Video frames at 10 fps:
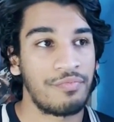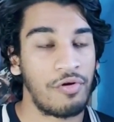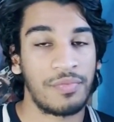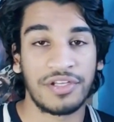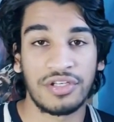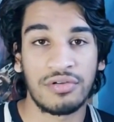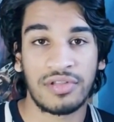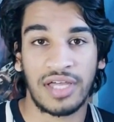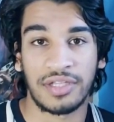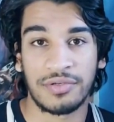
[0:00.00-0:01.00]
probably knew
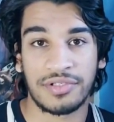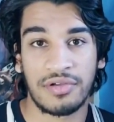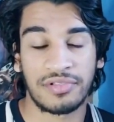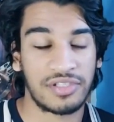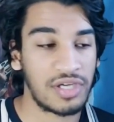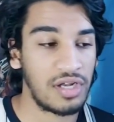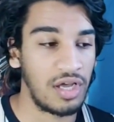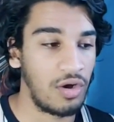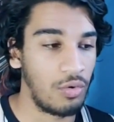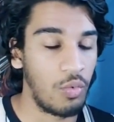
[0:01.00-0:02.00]
that there was no
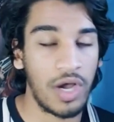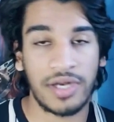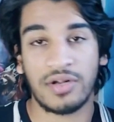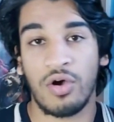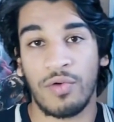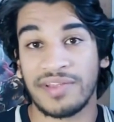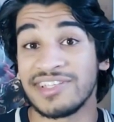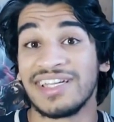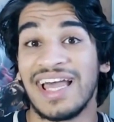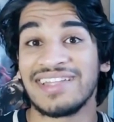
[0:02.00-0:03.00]
T'Challa, or word had got round
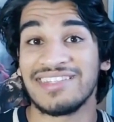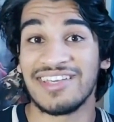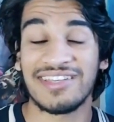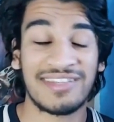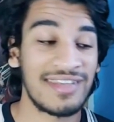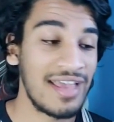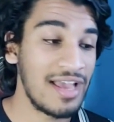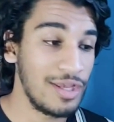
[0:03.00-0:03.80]
to Atlantis,